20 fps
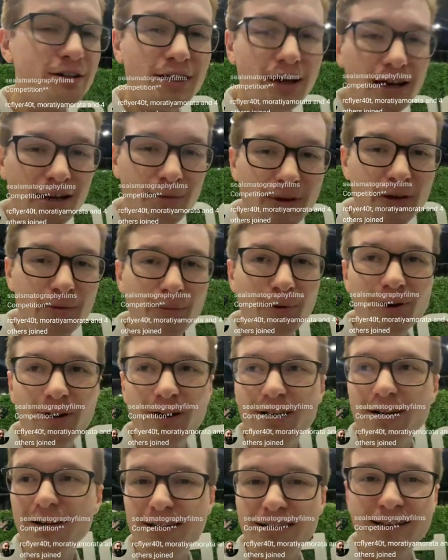worked on a bit
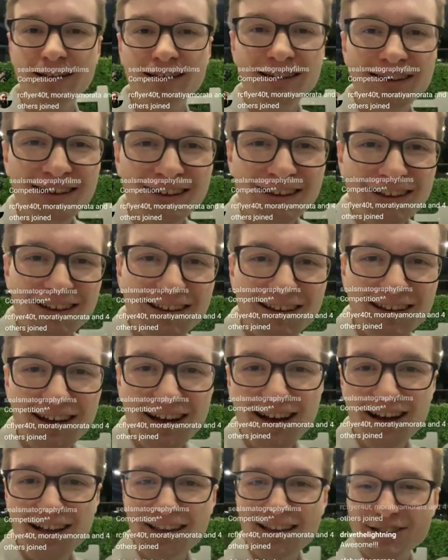more.
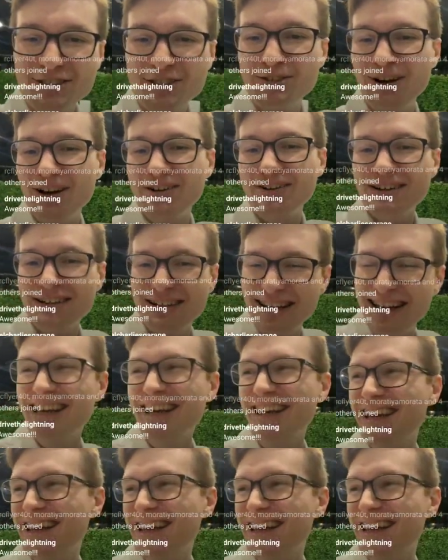Like 200.